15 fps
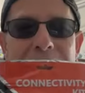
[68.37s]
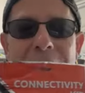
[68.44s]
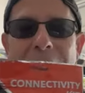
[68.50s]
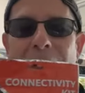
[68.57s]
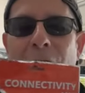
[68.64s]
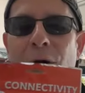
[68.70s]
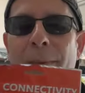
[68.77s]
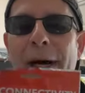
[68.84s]

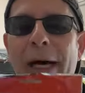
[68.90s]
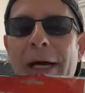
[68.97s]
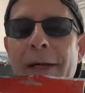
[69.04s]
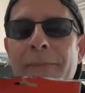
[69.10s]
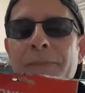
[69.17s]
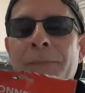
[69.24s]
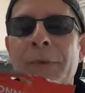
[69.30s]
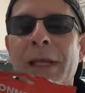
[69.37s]

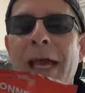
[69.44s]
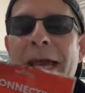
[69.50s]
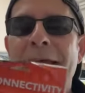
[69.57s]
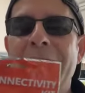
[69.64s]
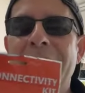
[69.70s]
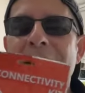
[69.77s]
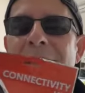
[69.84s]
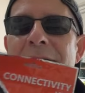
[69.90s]
Tacoma,
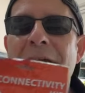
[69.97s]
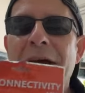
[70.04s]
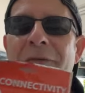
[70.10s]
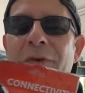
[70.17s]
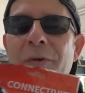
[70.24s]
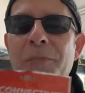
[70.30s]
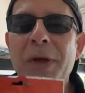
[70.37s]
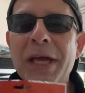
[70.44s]
and it's
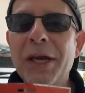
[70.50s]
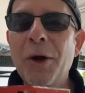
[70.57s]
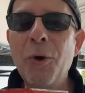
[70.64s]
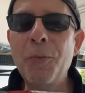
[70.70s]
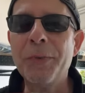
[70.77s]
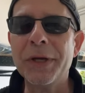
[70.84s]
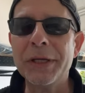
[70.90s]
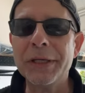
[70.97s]
never been
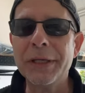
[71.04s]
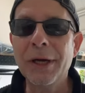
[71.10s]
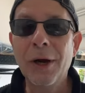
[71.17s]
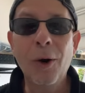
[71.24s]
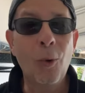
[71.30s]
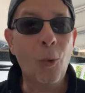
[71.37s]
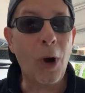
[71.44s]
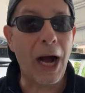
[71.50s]
opened.
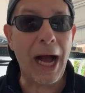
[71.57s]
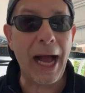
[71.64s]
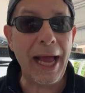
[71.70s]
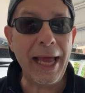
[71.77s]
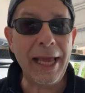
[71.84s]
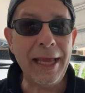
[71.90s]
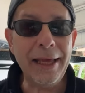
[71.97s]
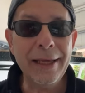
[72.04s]

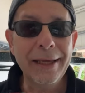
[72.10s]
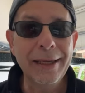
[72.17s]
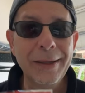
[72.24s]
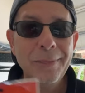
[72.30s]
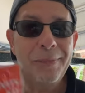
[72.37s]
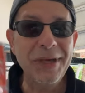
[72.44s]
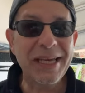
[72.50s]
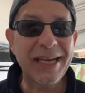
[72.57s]
Why?
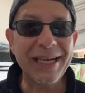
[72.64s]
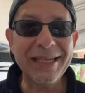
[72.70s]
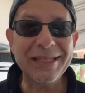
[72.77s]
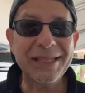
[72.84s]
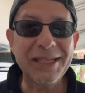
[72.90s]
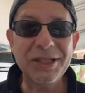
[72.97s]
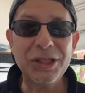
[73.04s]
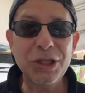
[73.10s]

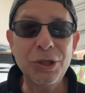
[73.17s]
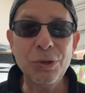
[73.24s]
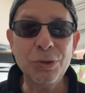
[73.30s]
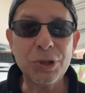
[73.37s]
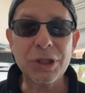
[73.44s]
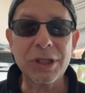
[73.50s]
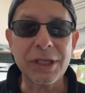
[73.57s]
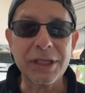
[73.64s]
Because it's
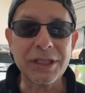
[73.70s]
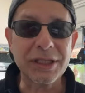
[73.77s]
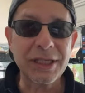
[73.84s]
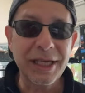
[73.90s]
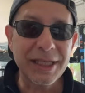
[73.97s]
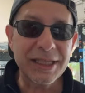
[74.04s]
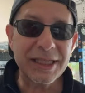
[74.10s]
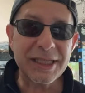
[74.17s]
useless.
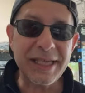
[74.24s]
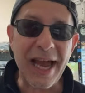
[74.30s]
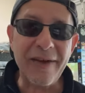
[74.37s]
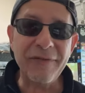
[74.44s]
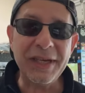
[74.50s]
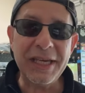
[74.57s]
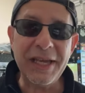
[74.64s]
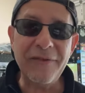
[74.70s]

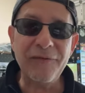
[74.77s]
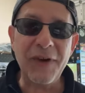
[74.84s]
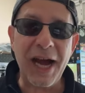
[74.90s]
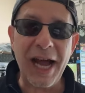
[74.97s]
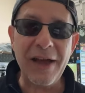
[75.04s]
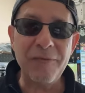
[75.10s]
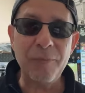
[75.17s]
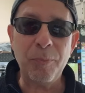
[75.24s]

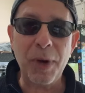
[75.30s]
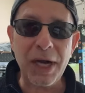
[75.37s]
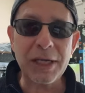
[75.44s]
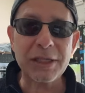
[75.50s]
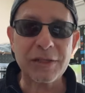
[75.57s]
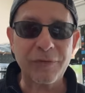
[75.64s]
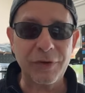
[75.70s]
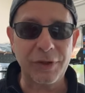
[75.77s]

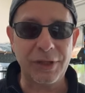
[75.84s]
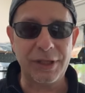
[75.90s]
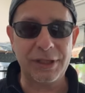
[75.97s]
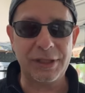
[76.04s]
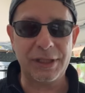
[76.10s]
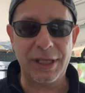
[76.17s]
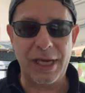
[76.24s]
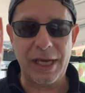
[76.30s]
$75 for
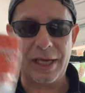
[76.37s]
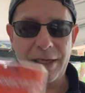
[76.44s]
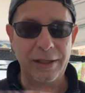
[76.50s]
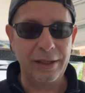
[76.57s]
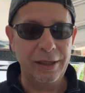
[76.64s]
this thing.